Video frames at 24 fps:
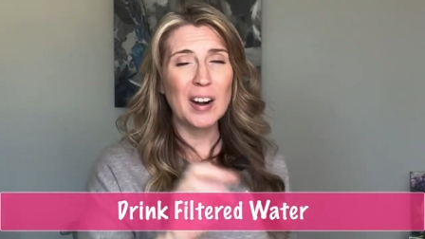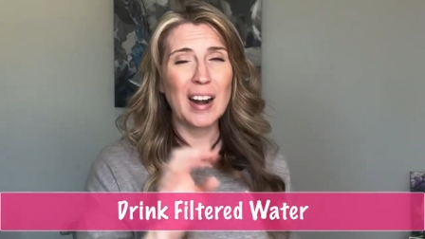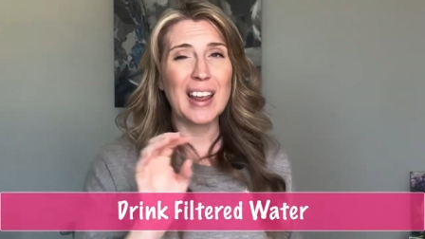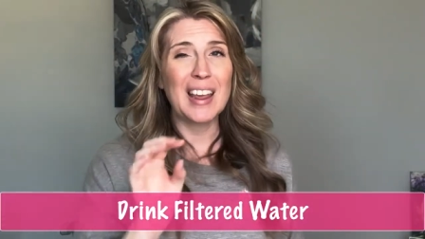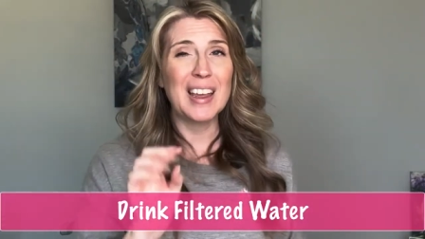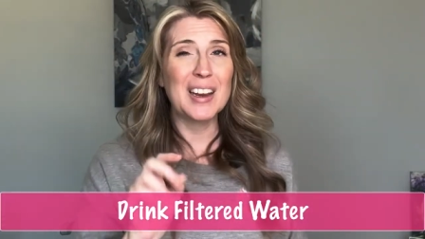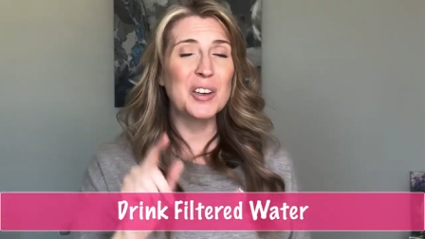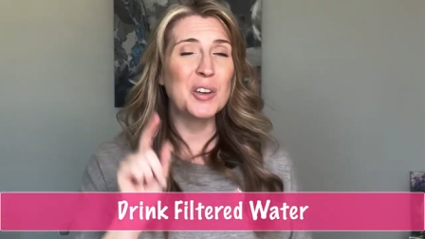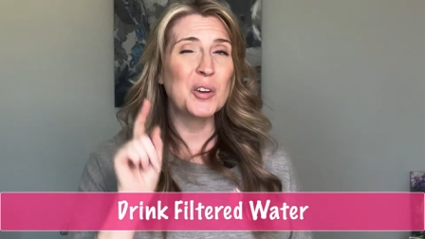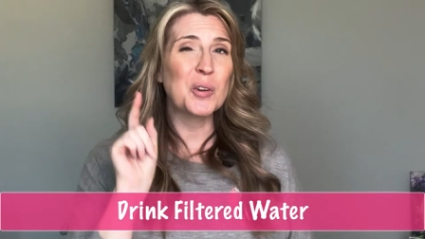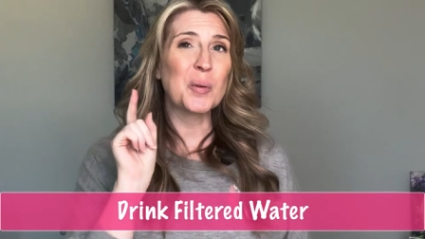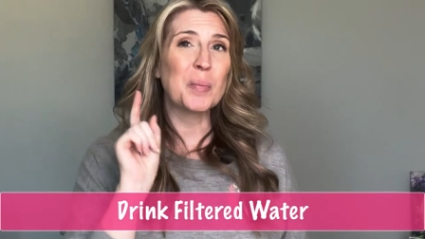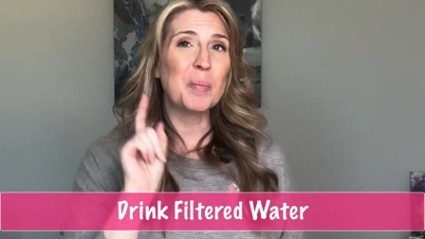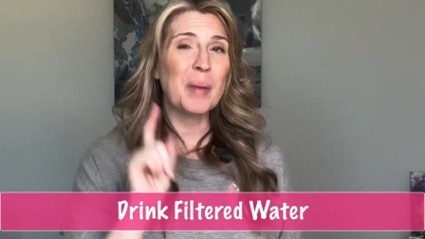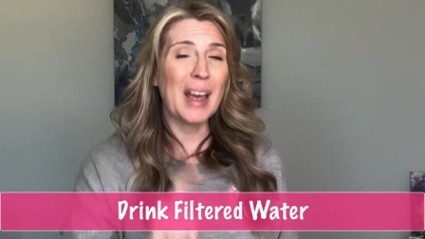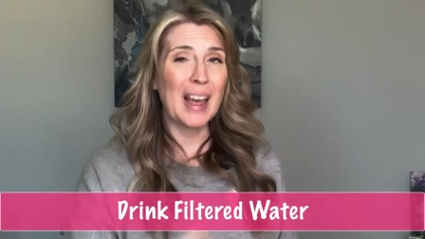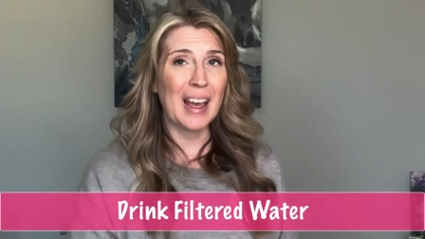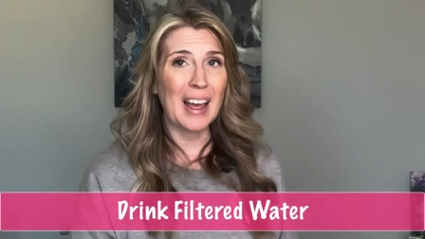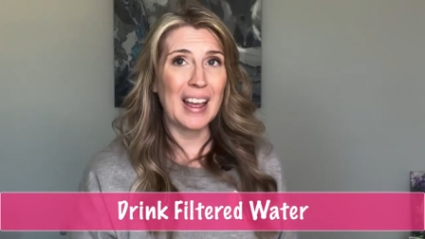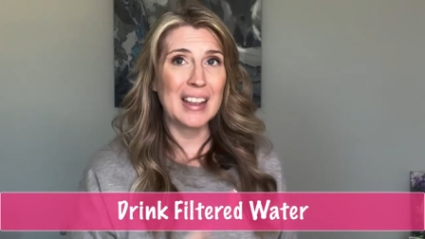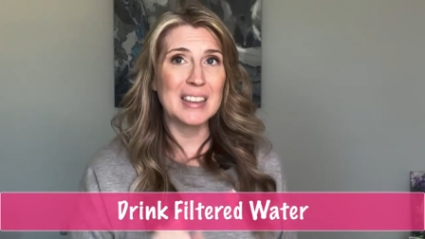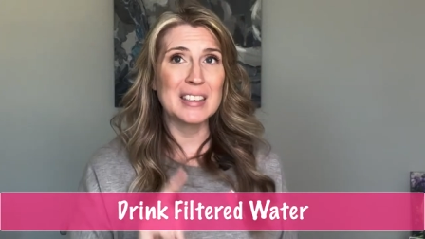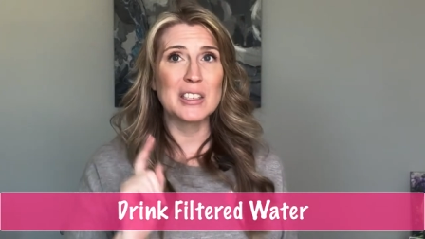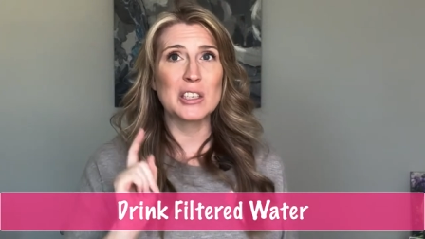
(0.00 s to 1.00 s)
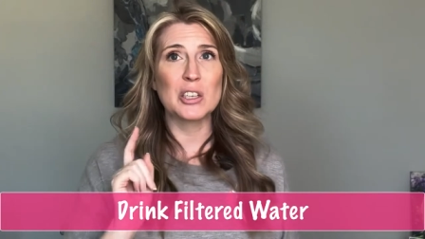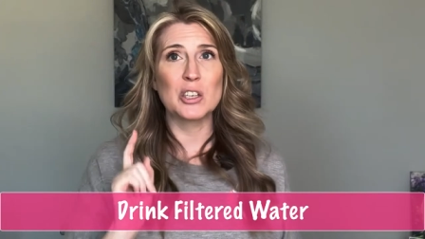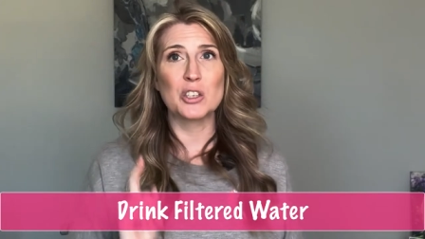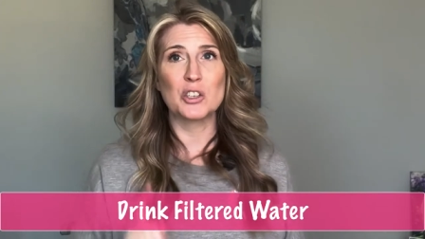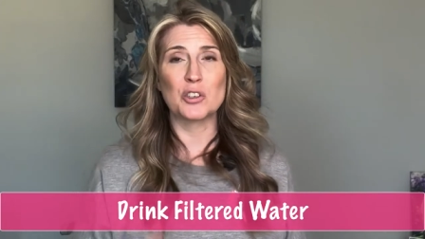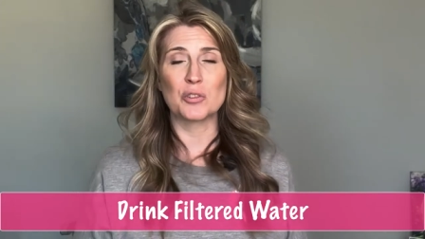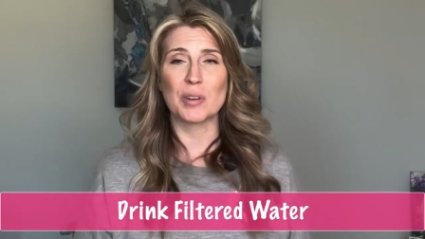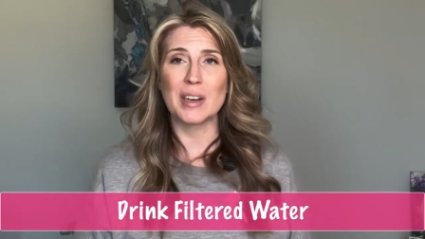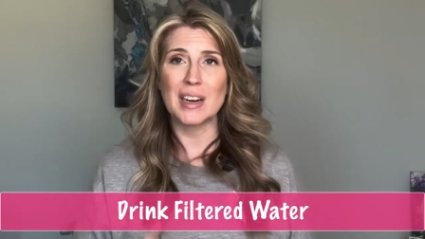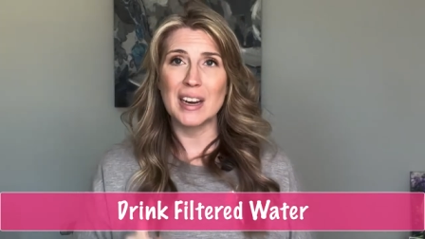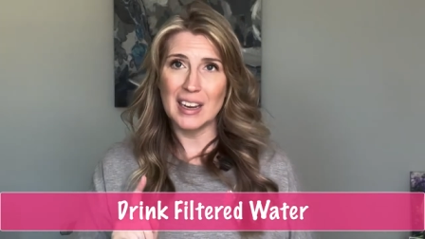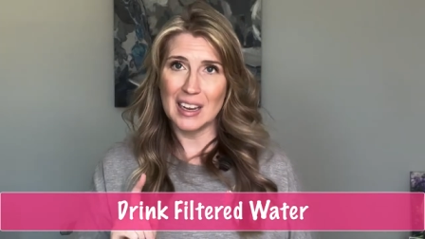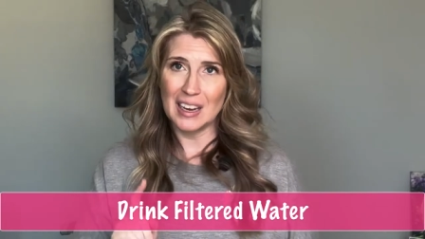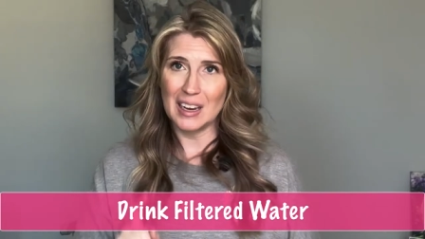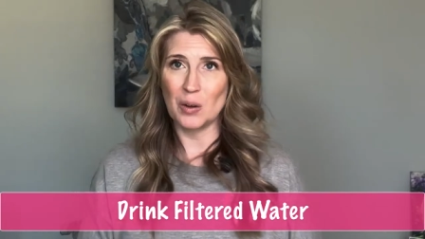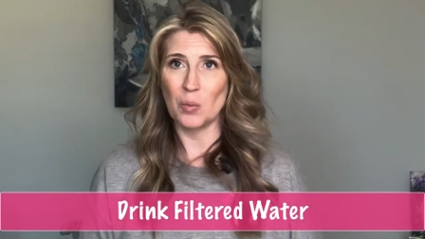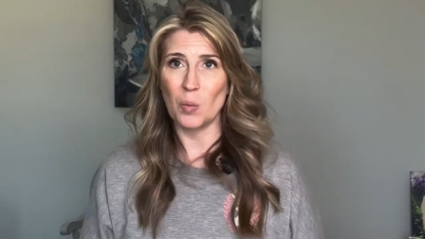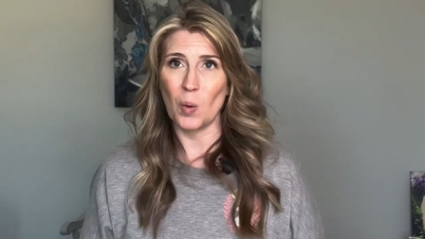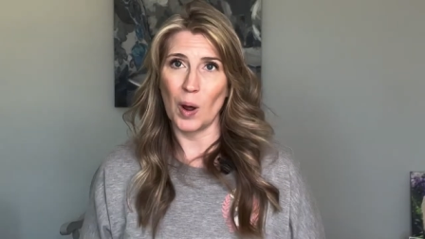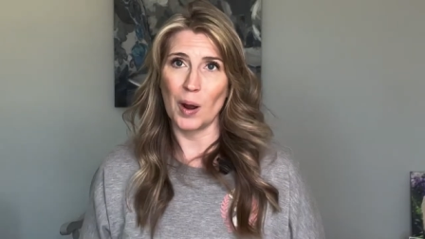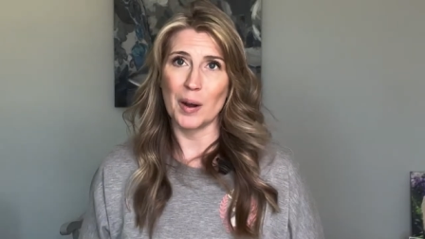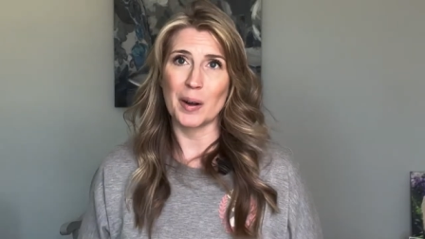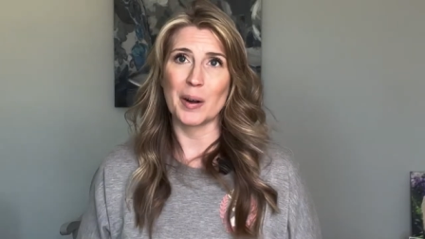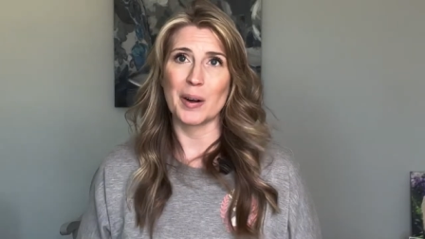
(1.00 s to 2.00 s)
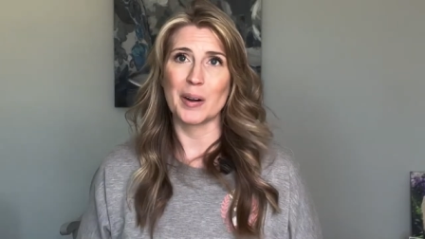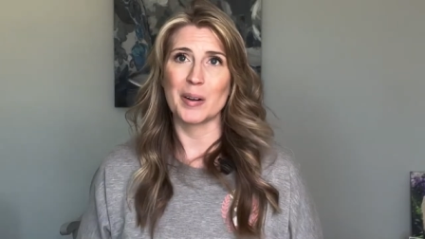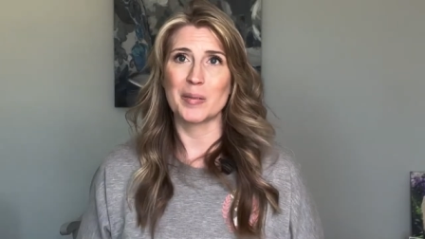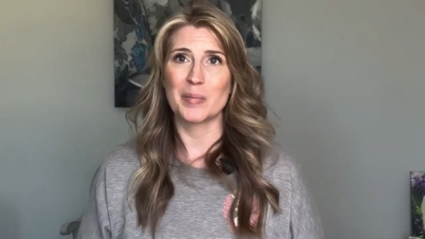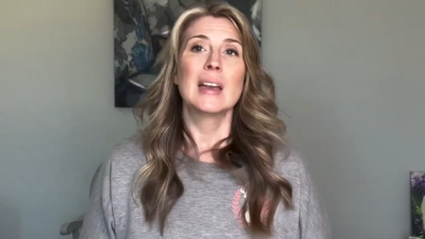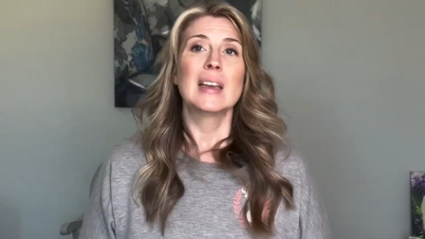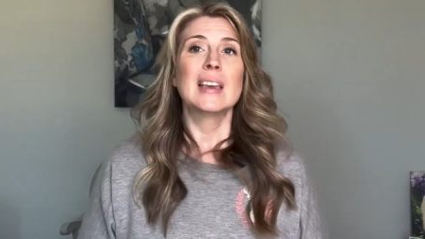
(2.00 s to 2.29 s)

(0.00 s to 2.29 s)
and your pet's drinking water.